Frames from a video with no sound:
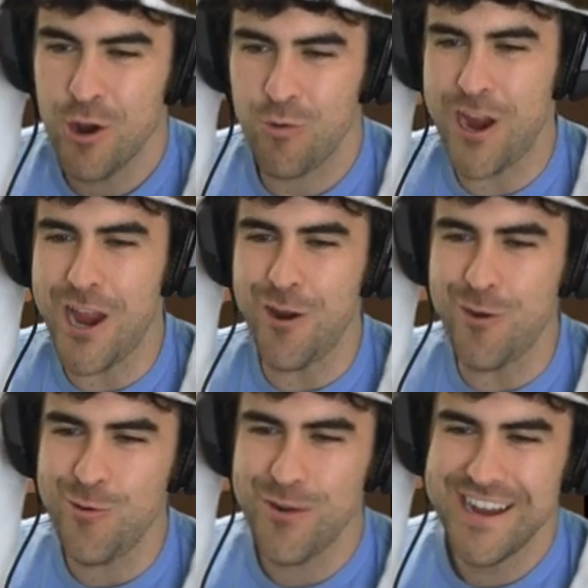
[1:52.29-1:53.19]

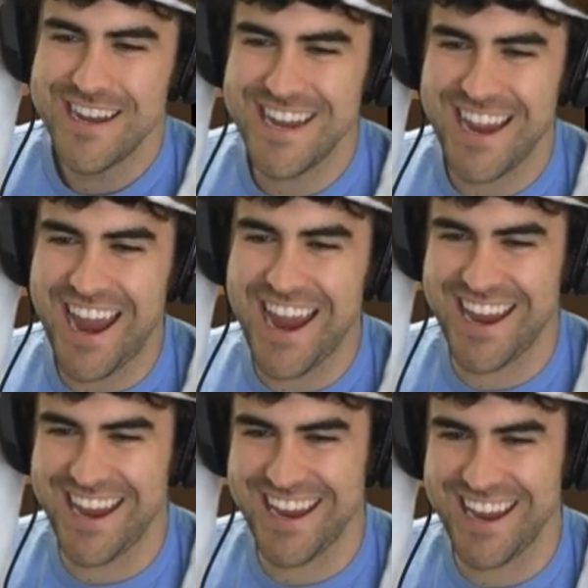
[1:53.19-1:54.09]
Wow! Yeah,
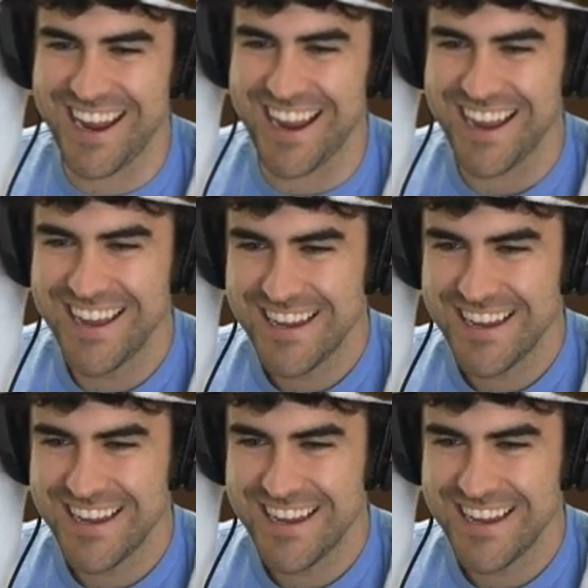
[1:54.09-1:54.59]
yeah.